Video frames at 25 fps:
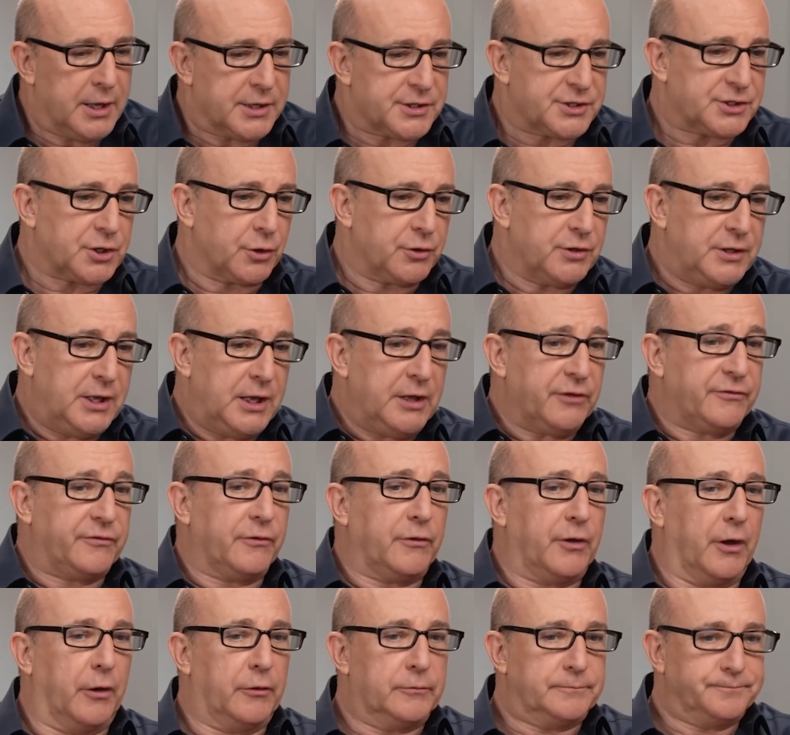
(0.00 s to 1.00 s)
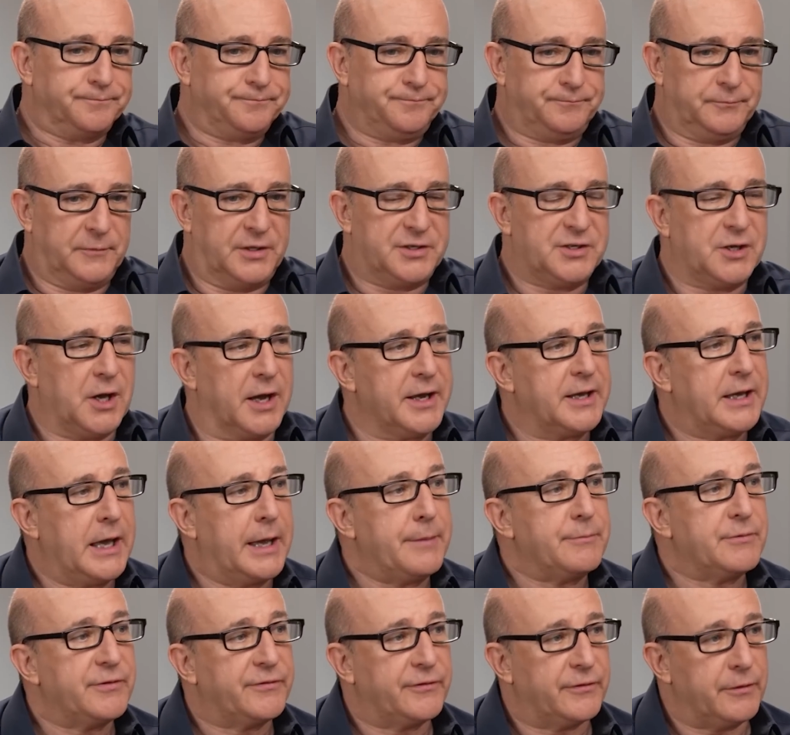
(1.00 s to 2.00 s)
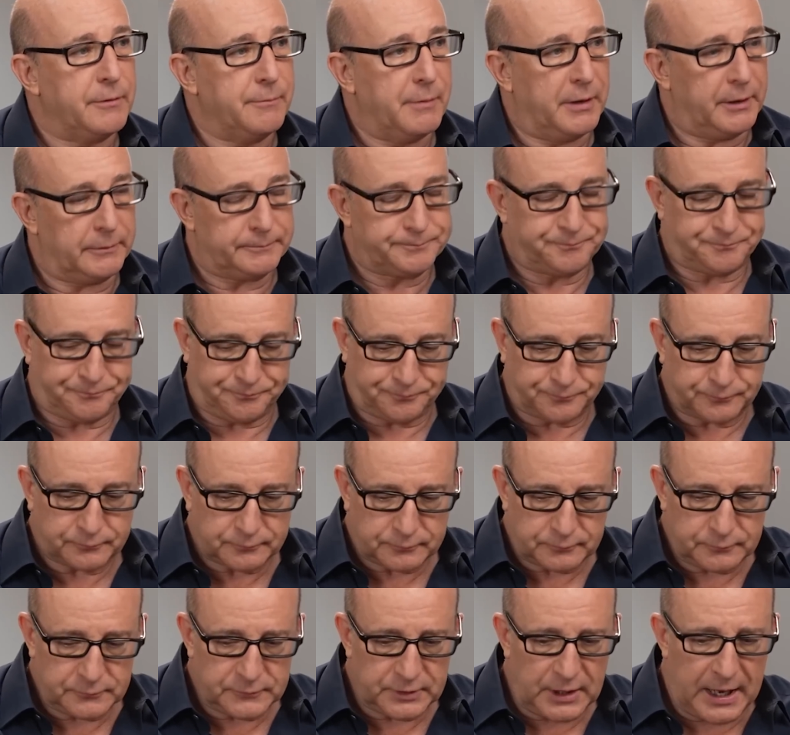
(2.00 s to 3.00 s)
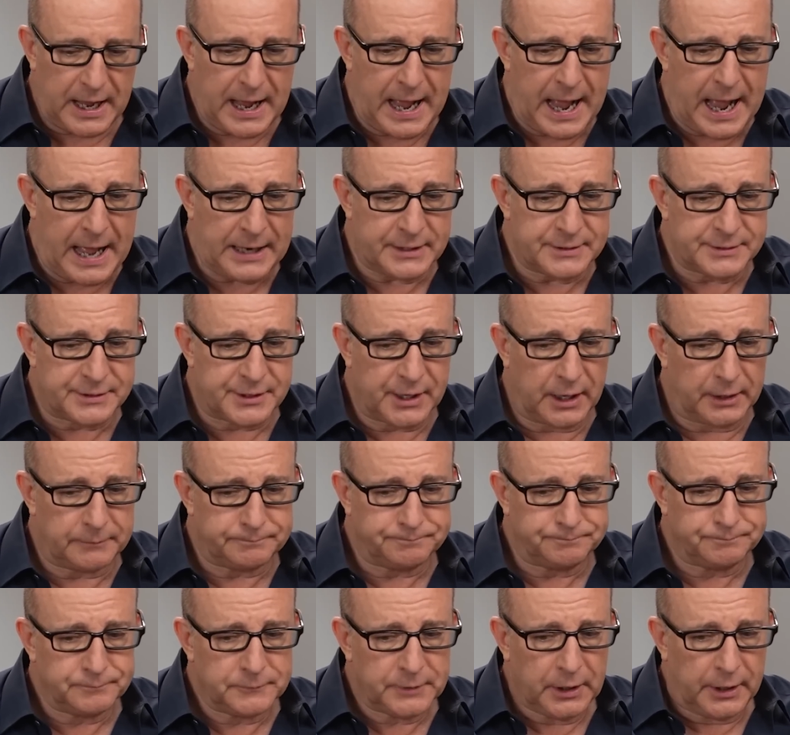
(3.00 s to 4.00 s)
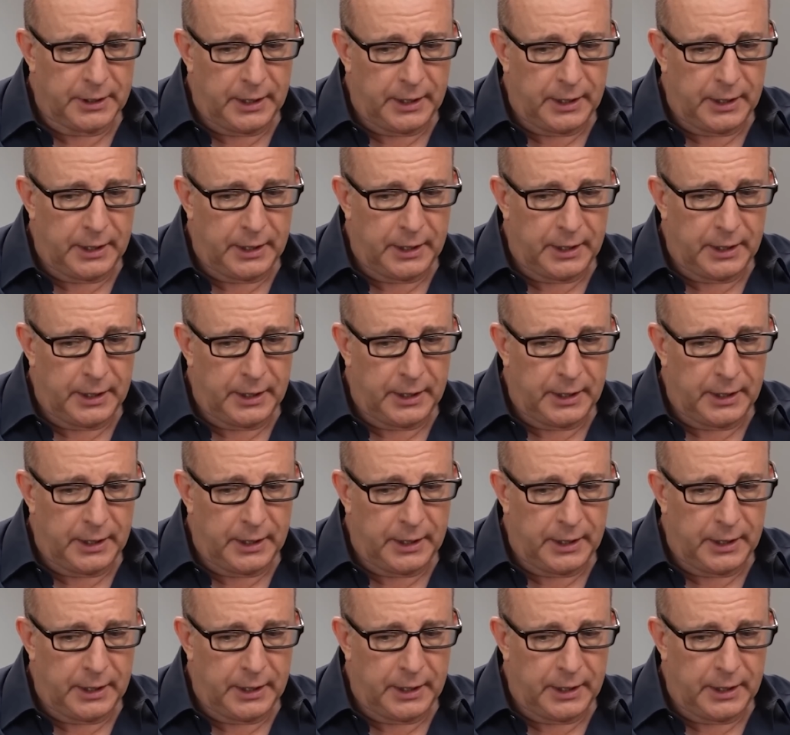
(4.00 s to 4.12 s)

So years ago, this guy came to see me, and